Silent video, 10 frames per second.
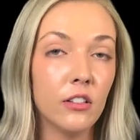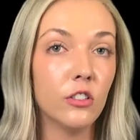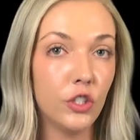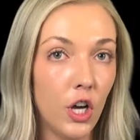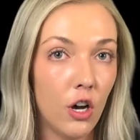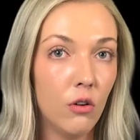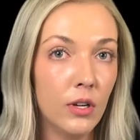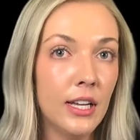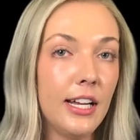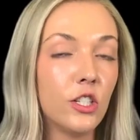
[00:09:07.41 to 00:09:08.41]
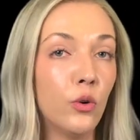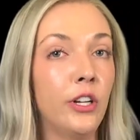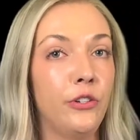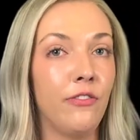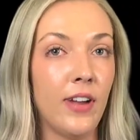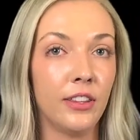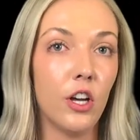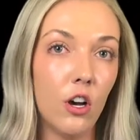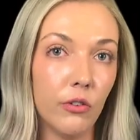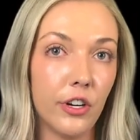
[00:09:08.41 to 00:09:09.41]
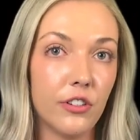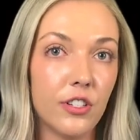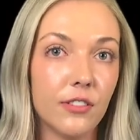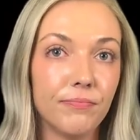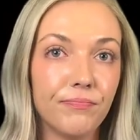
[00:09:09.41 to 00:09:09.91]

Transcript: so it's going to affect the owners.